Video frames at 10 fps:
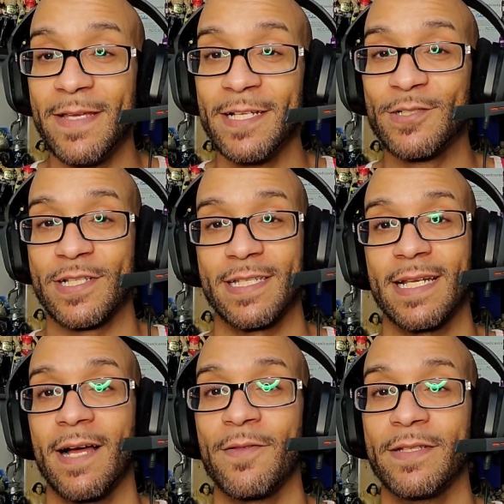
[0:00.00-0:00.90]
interesting
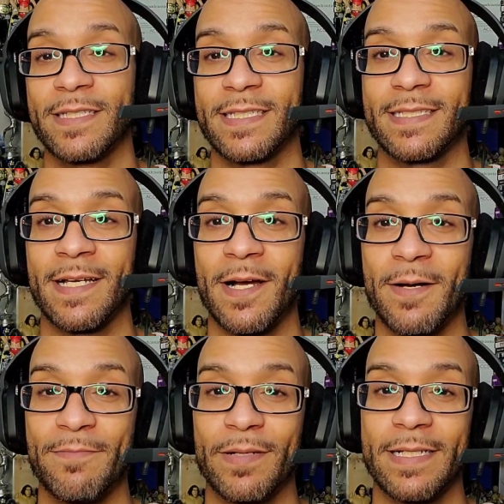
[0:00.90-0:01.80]
how this
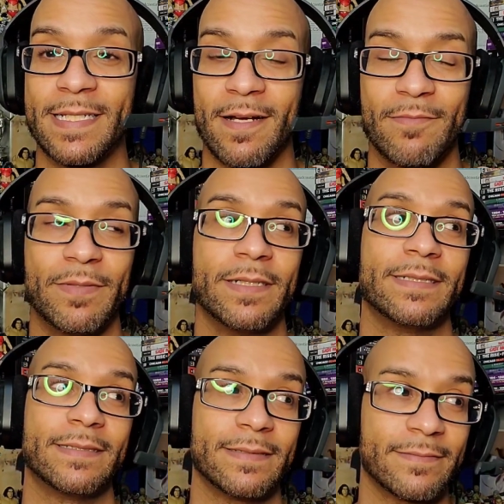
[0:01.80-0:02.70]
plays out, but
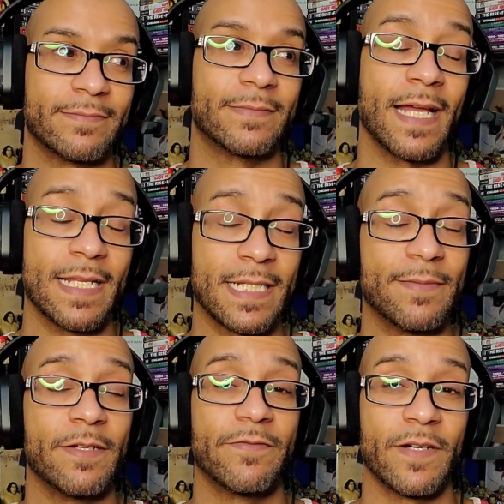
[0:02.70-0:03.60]
that's
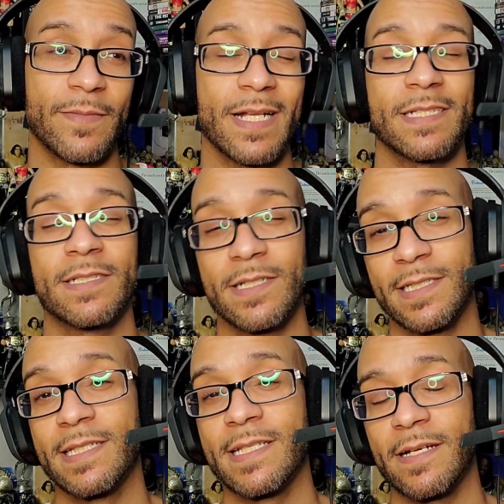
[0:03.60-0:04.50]
gonna be a fun match. It's good
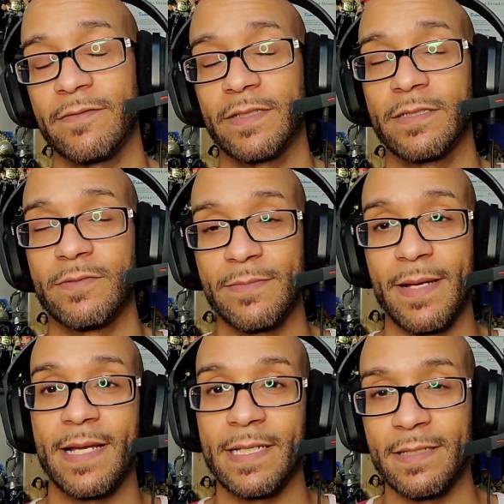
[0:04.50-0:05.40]
to see Taya Valkyrie
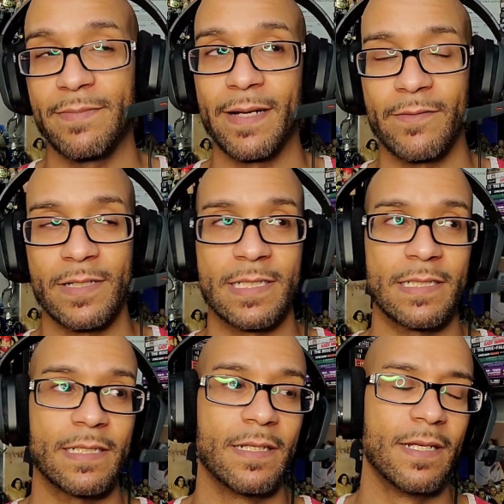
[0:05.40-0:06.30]
back in Impact
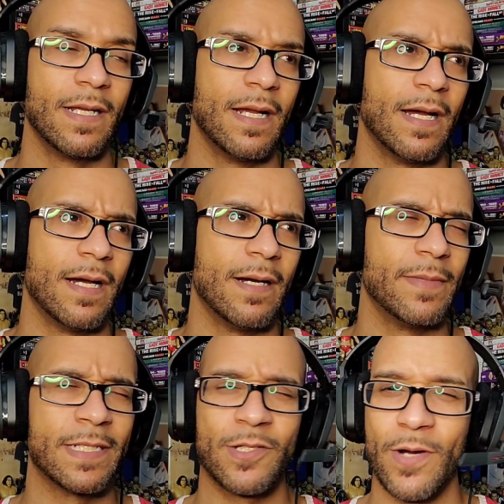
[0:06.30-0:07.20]
Wrestling.
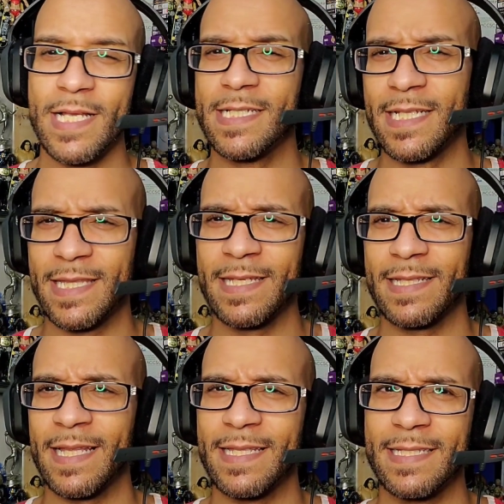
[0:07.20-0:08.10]
It's crazy to
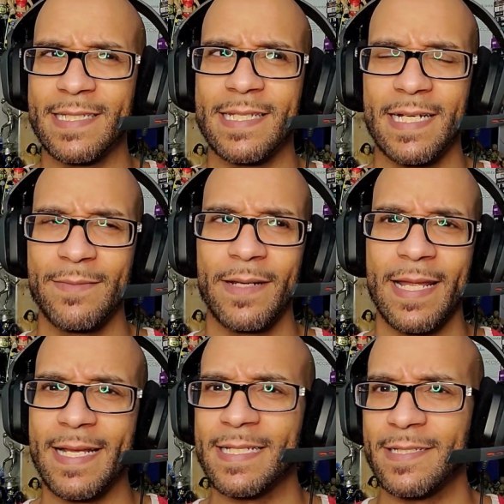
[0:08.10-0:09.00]
think that this time
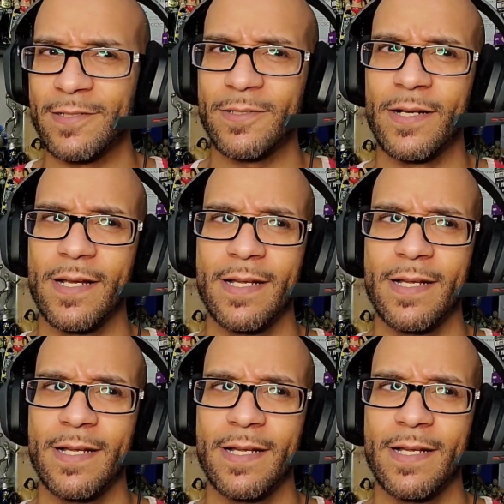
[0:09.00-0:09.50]
last year